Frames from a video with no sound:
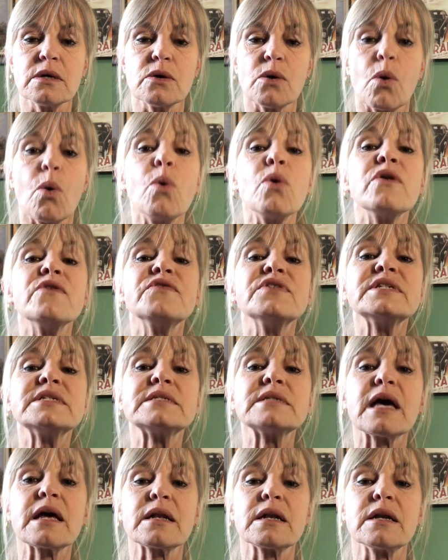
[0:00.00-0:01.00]
All of a
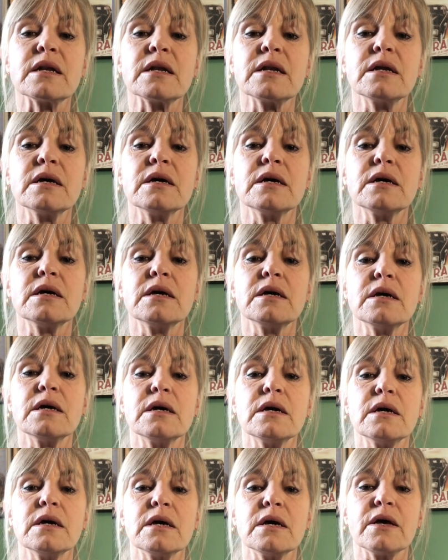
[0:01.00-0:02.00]
sudden,
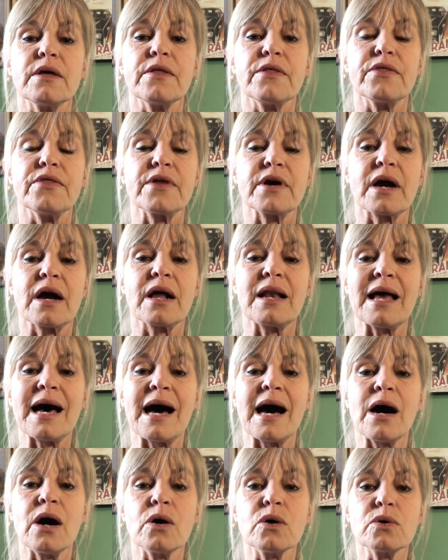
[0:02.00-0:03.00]
the
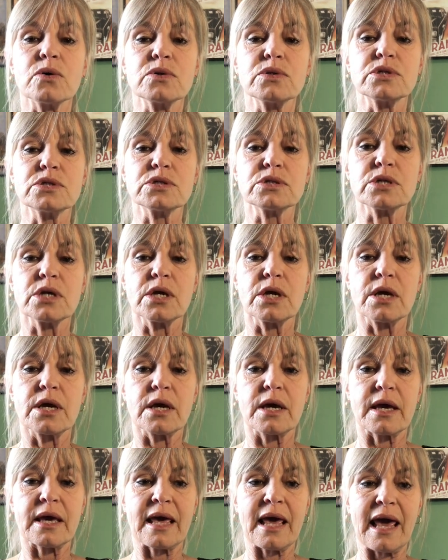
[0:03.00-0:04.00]
clouds
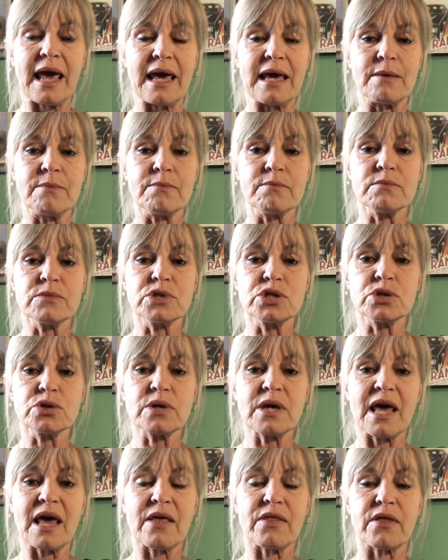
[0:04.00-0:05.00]
came
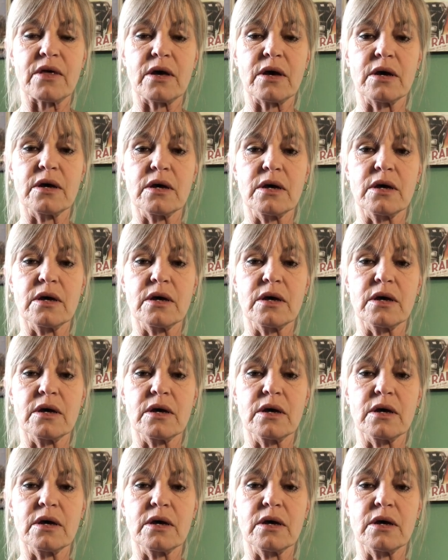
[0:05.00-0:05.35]
together.